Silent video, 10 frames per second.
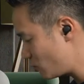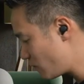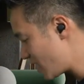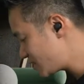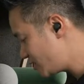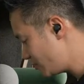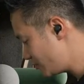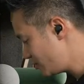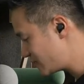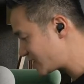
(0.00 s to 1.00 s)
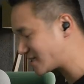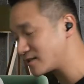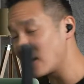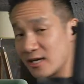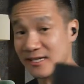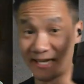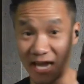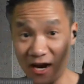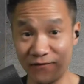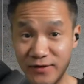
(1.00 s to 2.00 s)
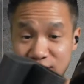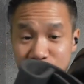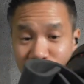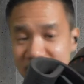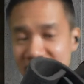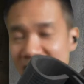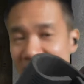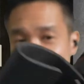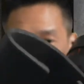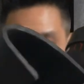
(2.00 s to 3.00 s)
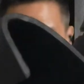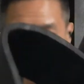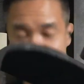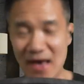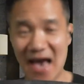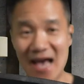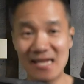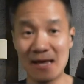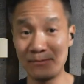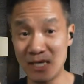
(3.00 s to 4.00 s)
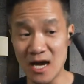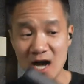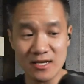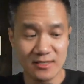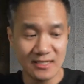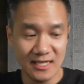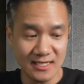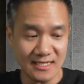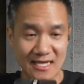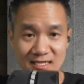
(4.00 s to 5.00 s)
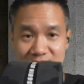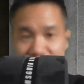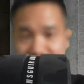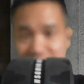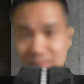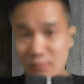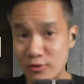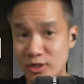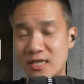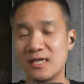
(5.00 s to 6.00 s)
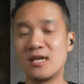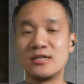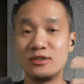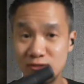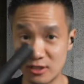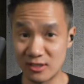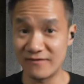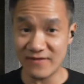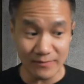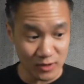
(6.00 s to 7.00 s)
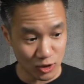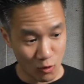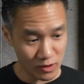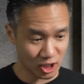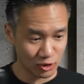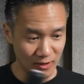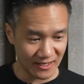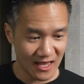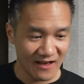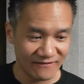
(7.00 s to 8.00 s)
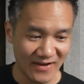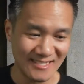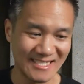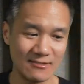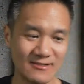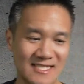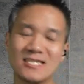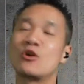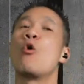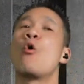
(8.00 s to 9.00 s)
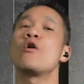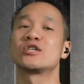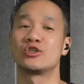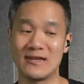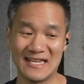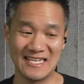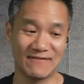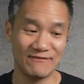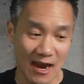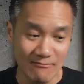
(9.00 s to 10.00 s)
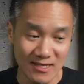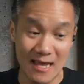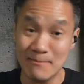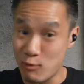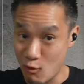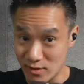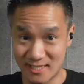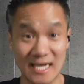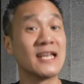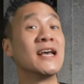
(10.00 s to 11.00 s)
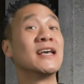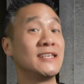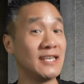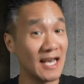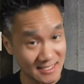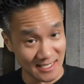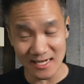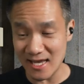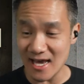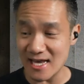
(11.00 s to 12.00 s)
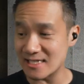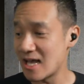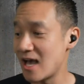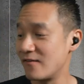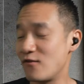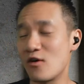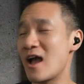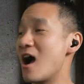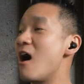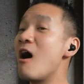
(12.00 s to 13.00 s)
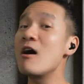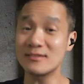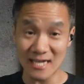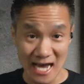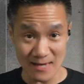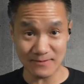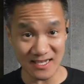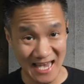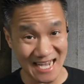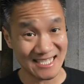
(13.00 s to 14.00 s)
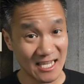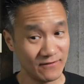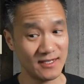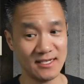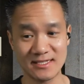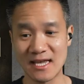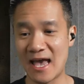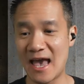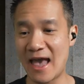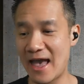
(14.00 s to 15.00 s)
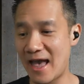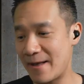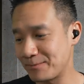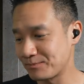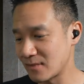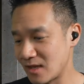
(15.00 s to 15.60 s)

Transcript: you want to, you can start carefully using the knee pad and be on your knees and start the motion to develop your core strength. Faustino says core strength is very important. Yes, it is for all types of activities and